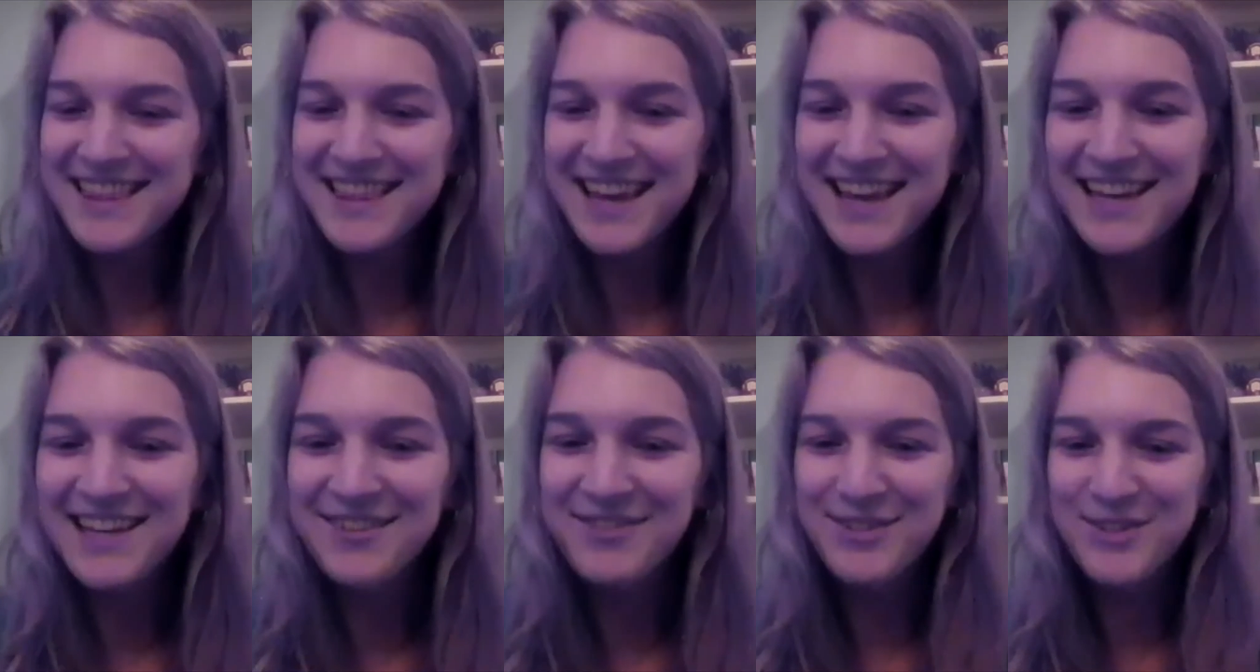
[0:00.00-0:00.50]
thank
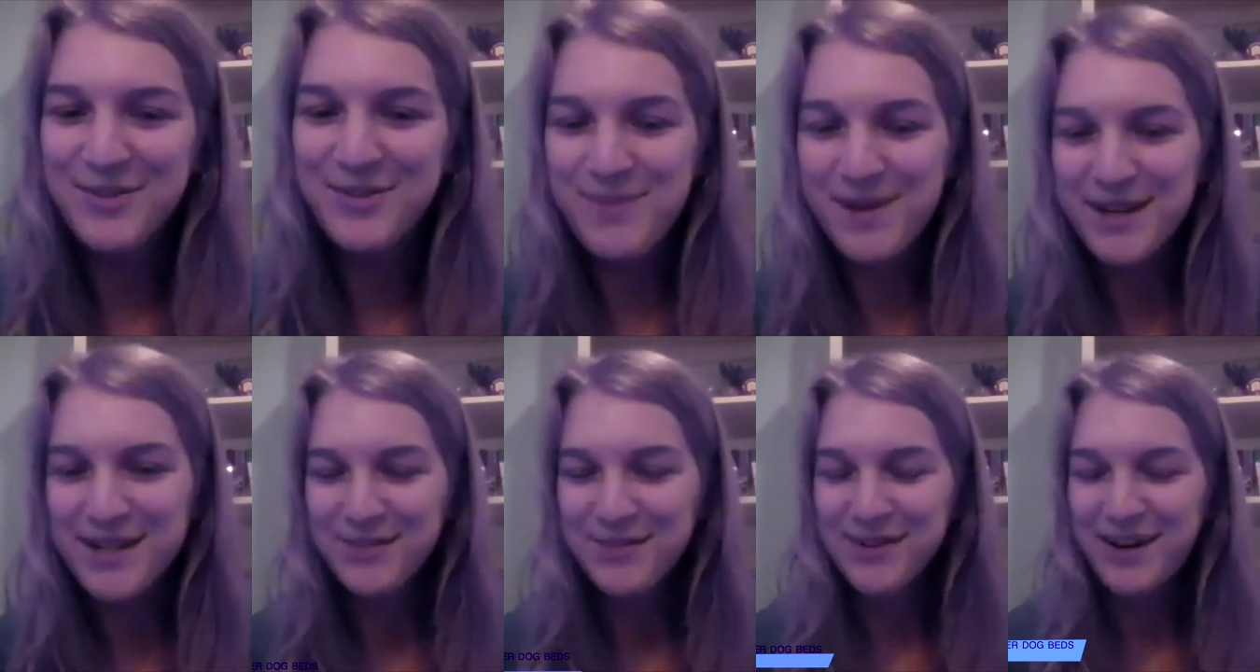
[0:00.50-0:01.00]
you so
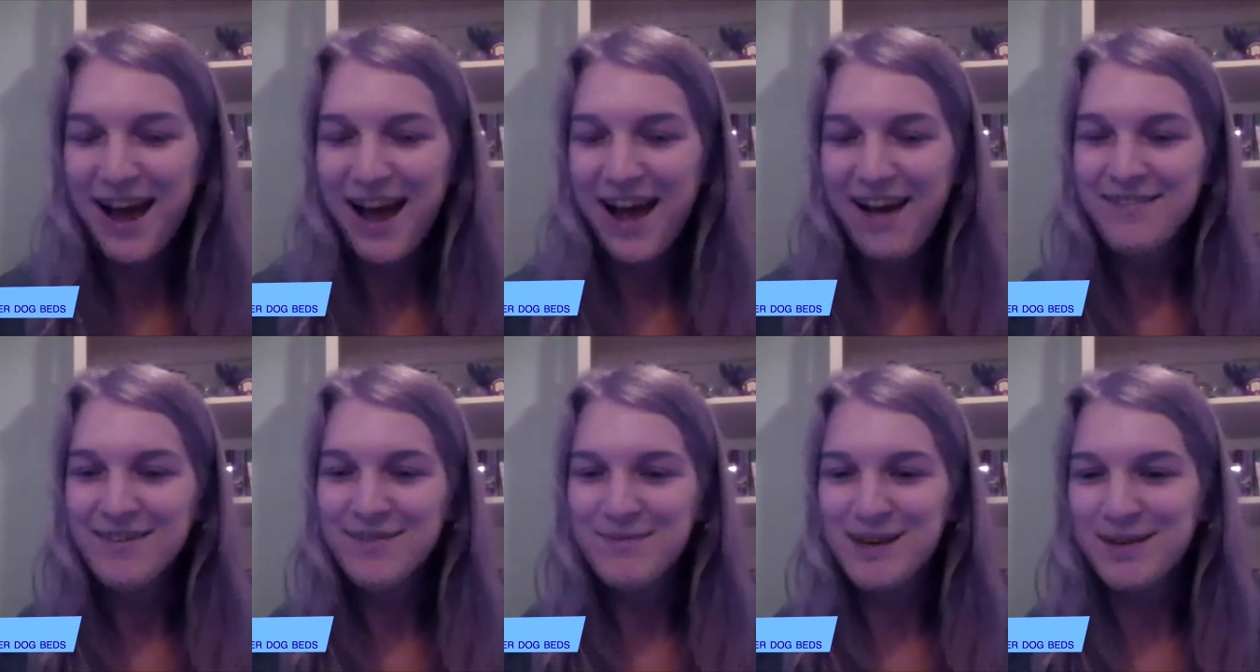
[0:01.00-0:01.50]
much for
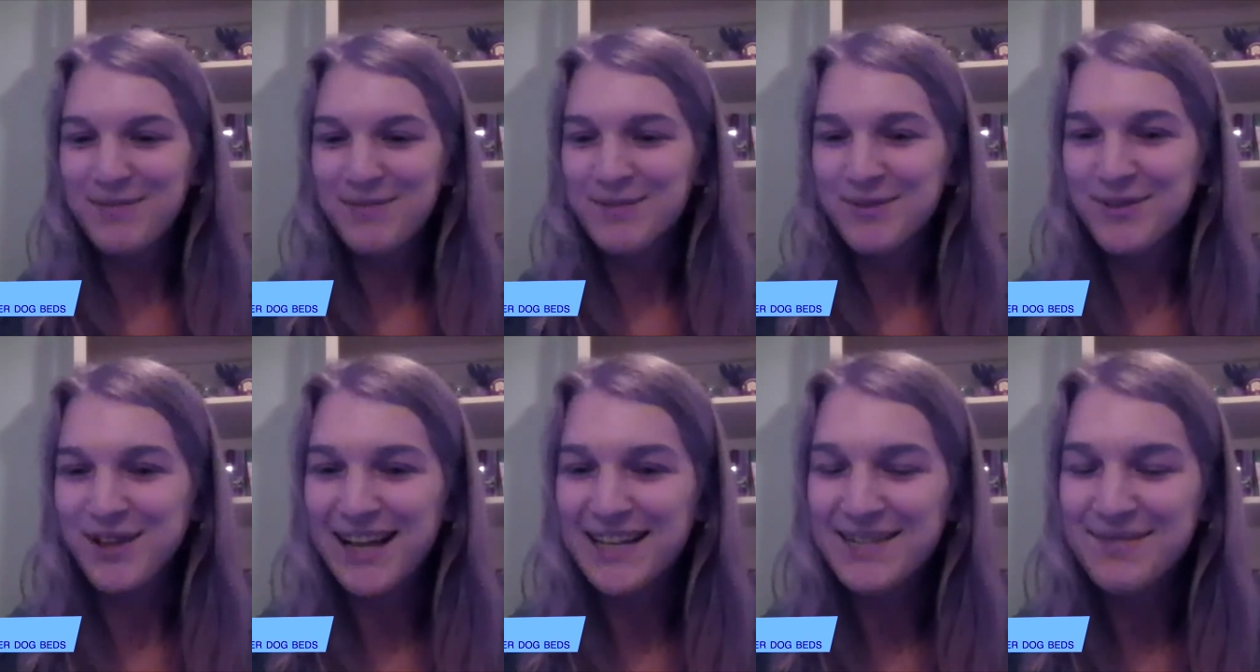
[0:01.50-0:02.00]
having me. I'm so
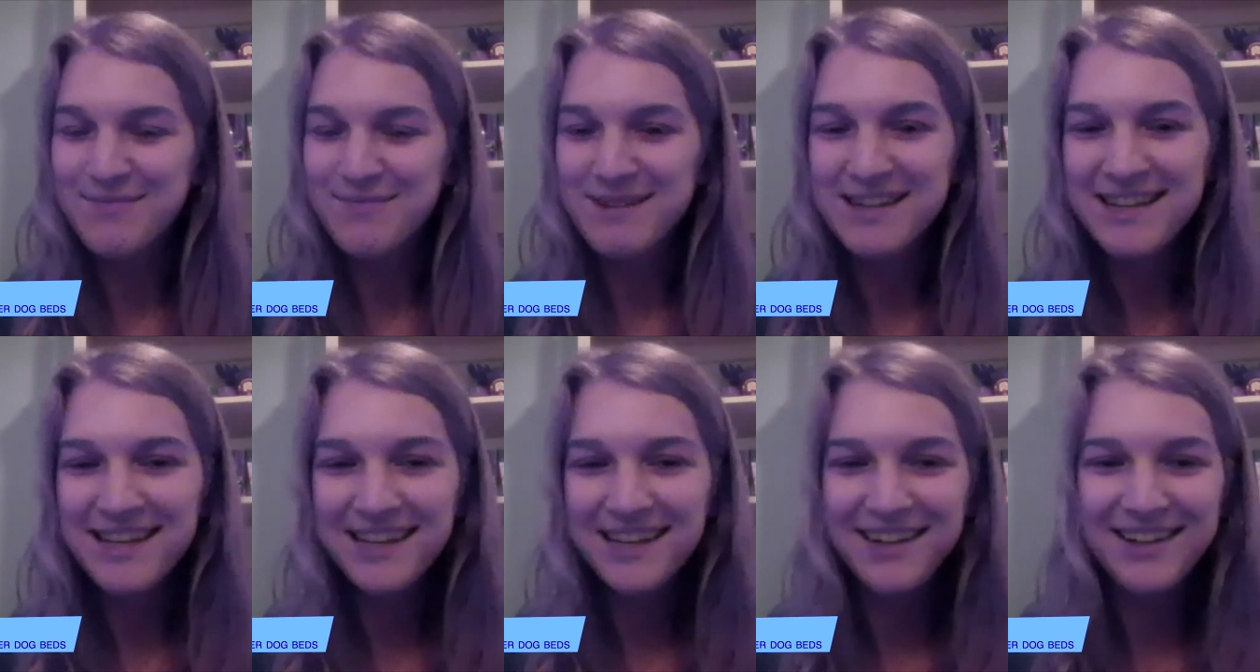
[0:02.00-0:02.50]
glad to be
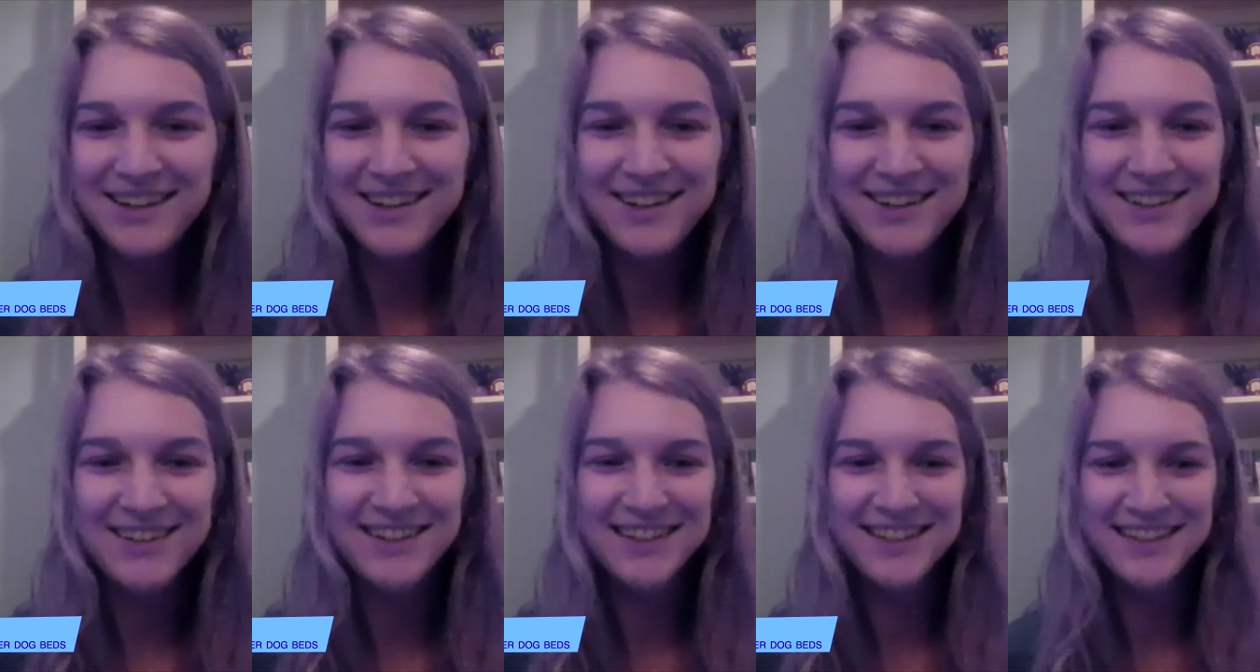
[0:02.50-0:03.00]

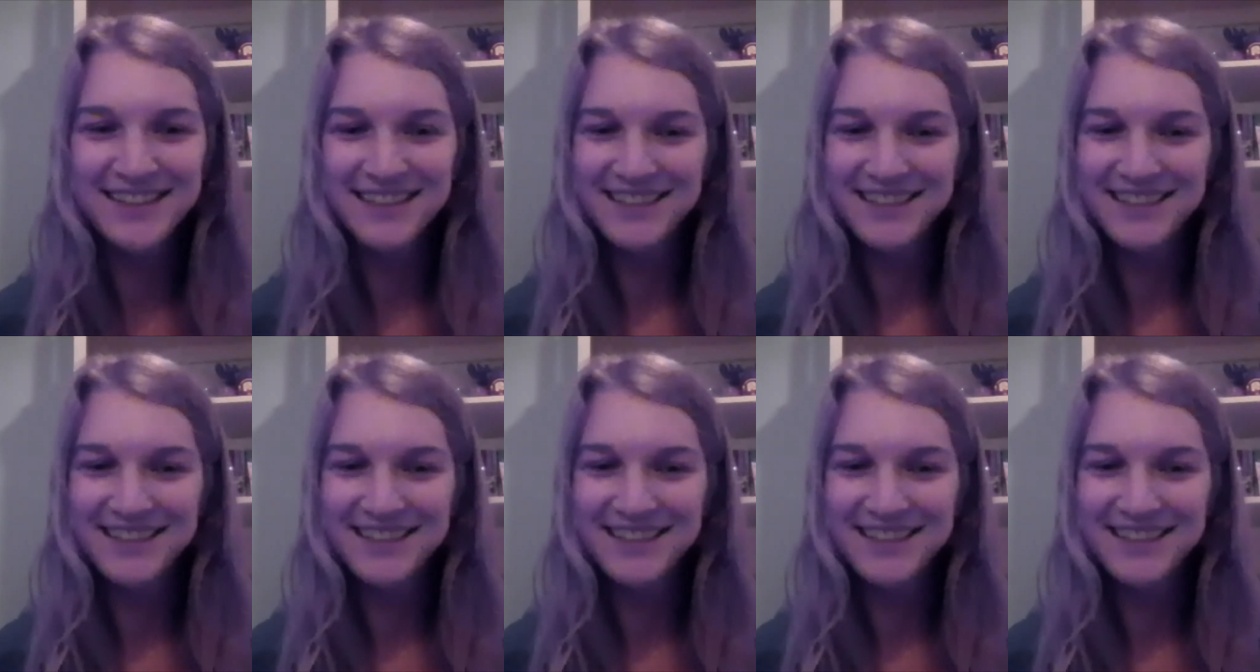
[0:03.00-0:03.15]
here.